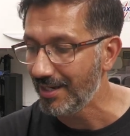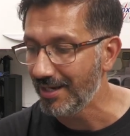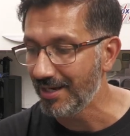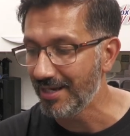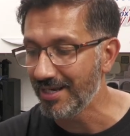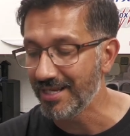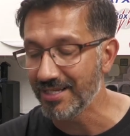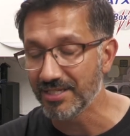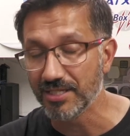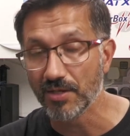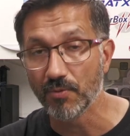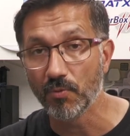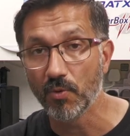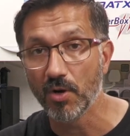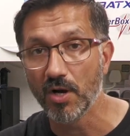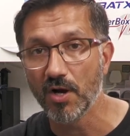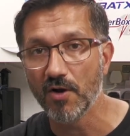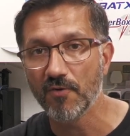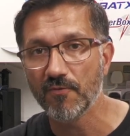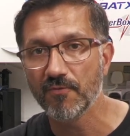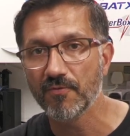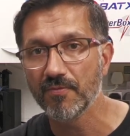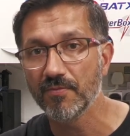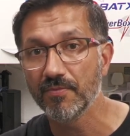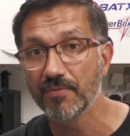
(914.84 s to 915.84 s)
Is it
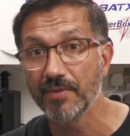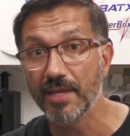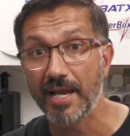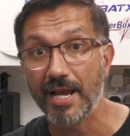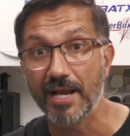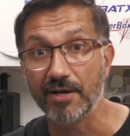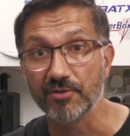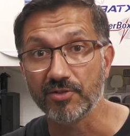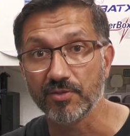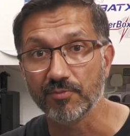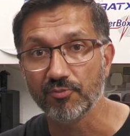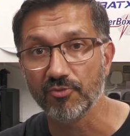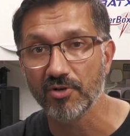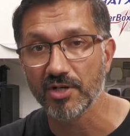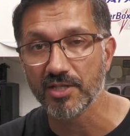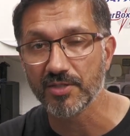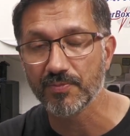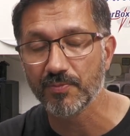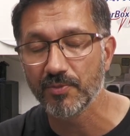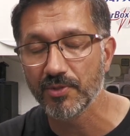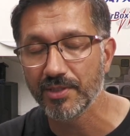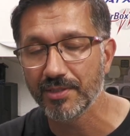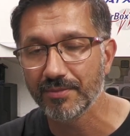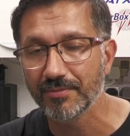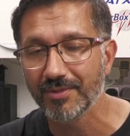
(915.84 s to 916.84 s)
worth the extra price
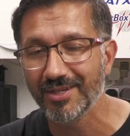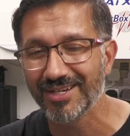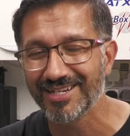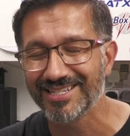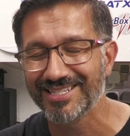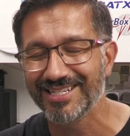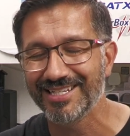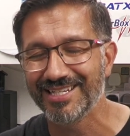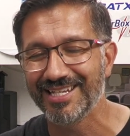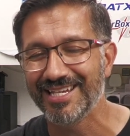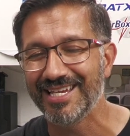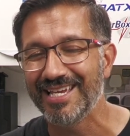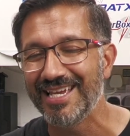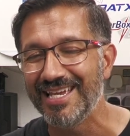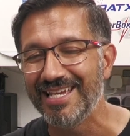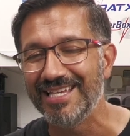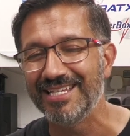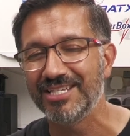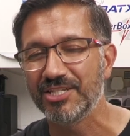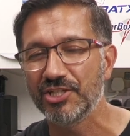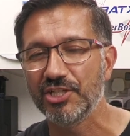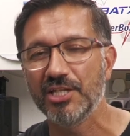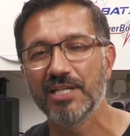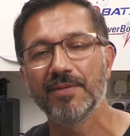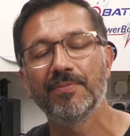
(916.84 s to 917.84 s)
point? Like I said, it
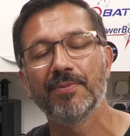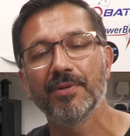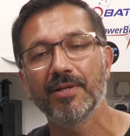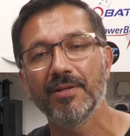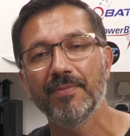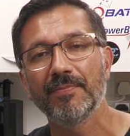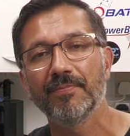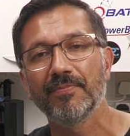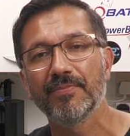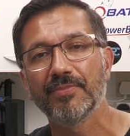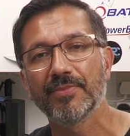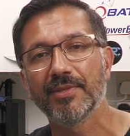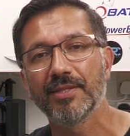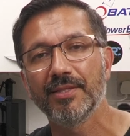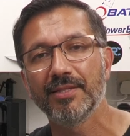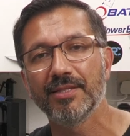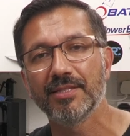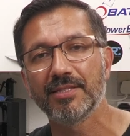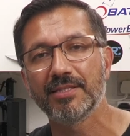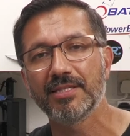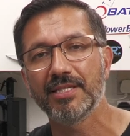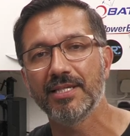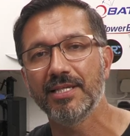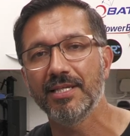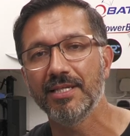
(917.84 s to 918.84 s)
is cheaper than the
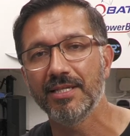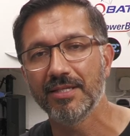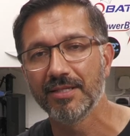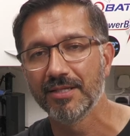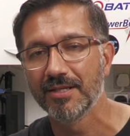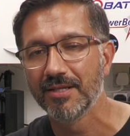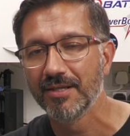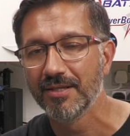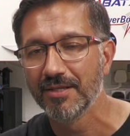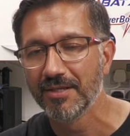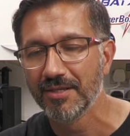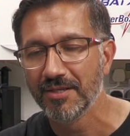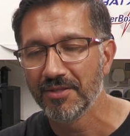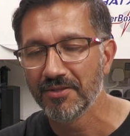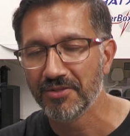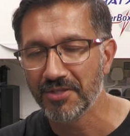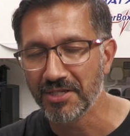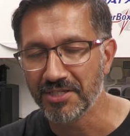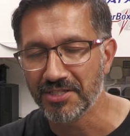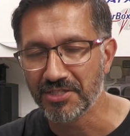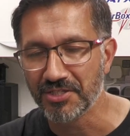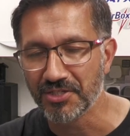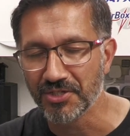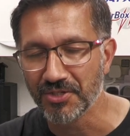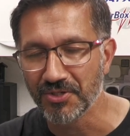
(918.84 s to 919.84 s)

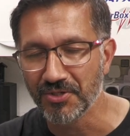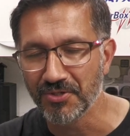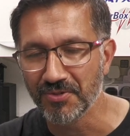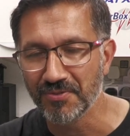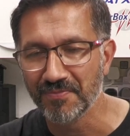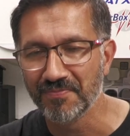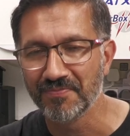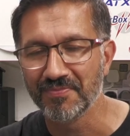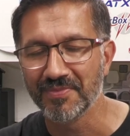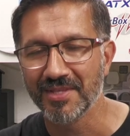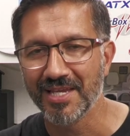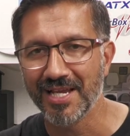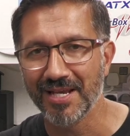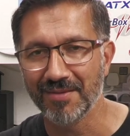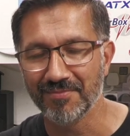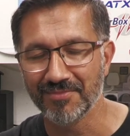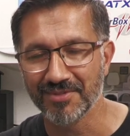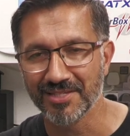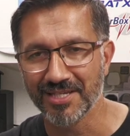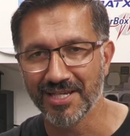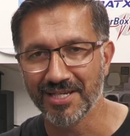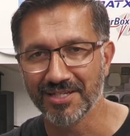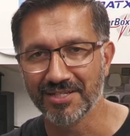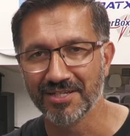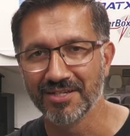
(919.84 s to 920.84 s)

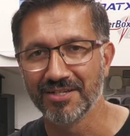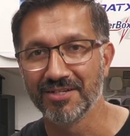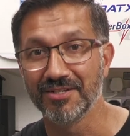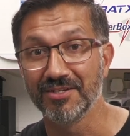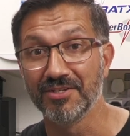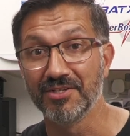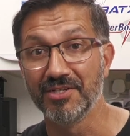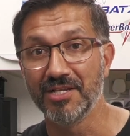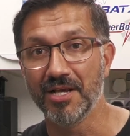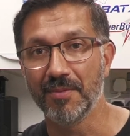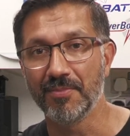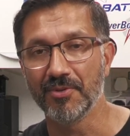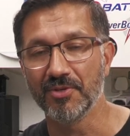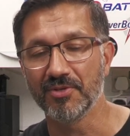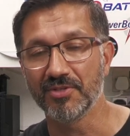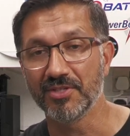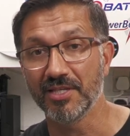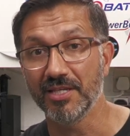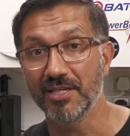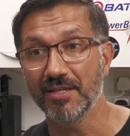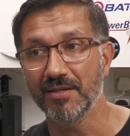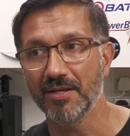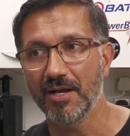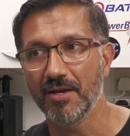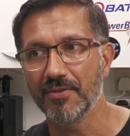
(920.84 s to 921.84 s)
T32MZ
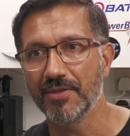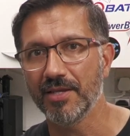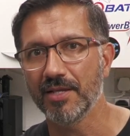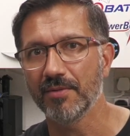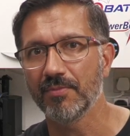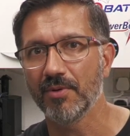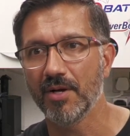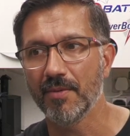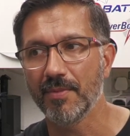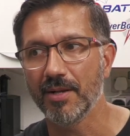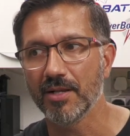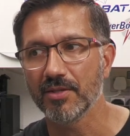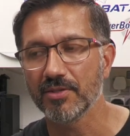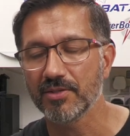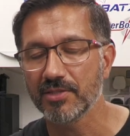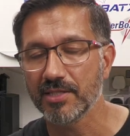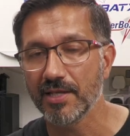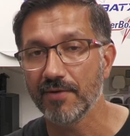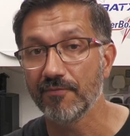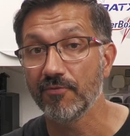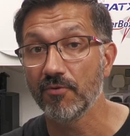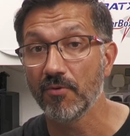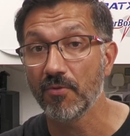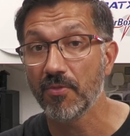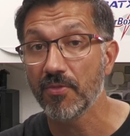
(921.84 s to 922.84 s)
WC, I think by about
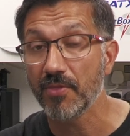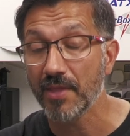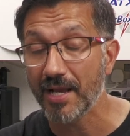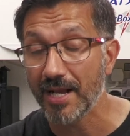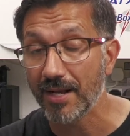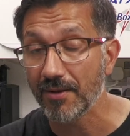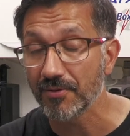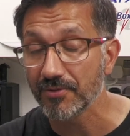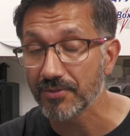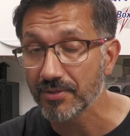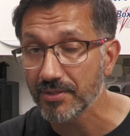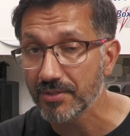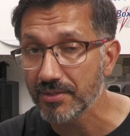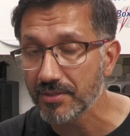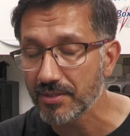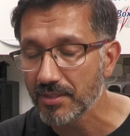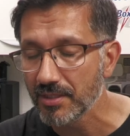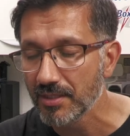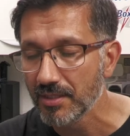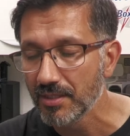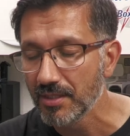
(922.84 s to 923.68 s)
several thousand.